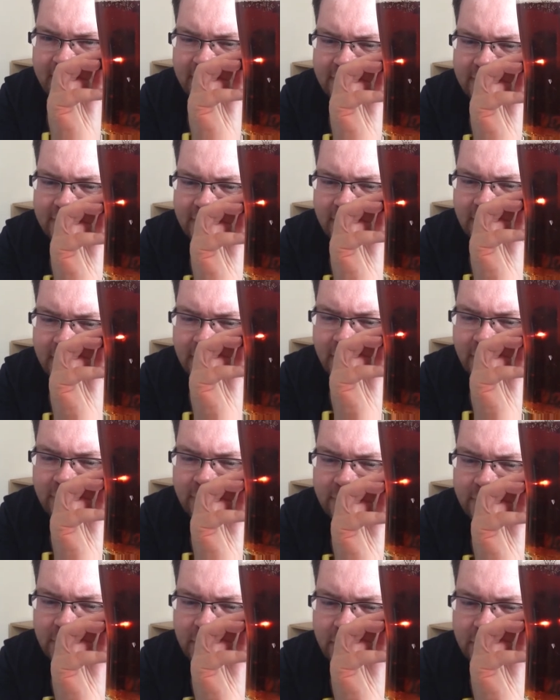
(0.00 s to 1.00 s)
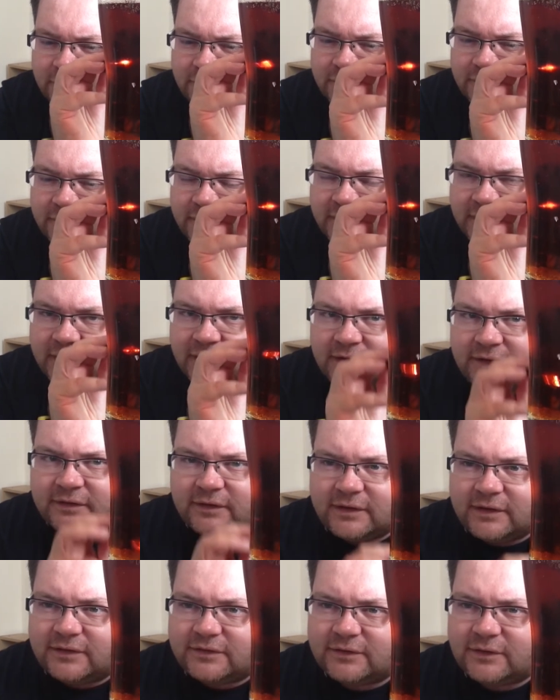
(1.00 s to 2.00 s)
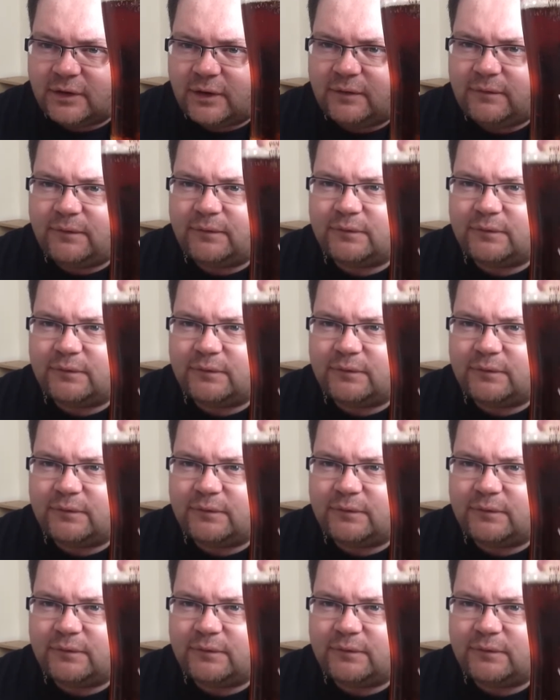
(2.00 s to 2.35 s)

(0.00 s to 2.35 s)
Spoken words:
as slightly off bronze. So let's dive in